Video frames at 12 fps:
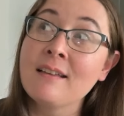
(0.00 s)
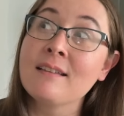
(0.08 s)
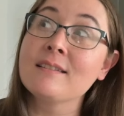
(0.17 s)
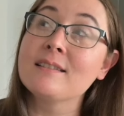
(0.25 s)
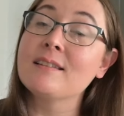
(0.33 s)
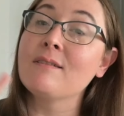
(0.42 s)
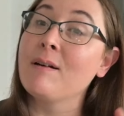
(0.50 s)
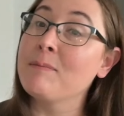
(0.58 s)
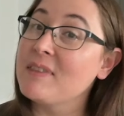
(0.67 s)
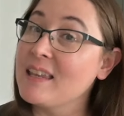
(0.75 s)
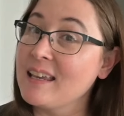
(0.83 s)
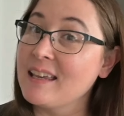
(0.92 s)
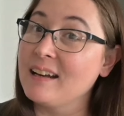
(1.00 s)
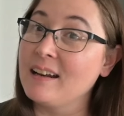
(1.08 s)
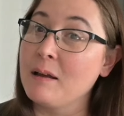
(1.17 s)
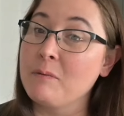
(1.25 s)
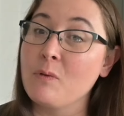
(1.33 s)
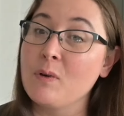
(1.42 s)
so I'm thinking
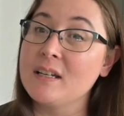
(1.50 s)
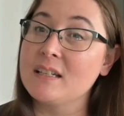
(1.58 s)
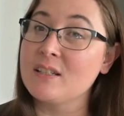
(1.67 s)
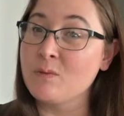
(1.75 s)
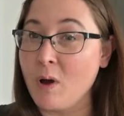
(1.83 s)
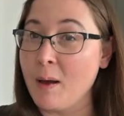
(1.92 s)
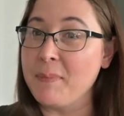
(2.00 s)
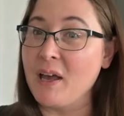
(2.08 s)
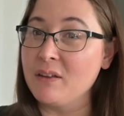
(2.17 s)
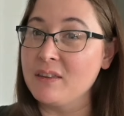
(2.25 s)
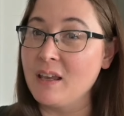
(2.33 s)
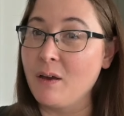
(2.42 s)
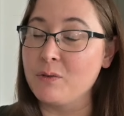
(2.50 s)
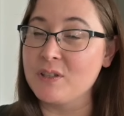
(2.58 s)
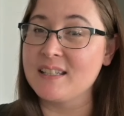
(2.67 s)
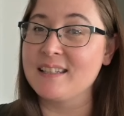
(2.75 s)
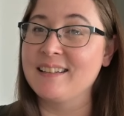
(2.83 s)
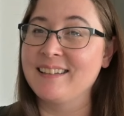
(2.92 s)
I'm going to swap out the
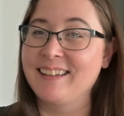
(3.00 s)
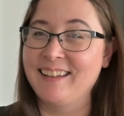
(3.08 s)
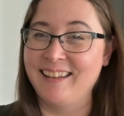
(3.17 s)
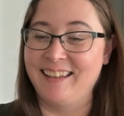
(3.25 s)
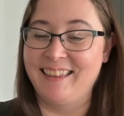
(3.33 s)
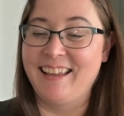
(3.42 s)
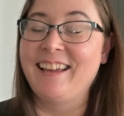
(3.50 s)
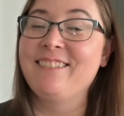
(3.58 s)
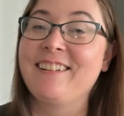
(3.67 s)
oats in that.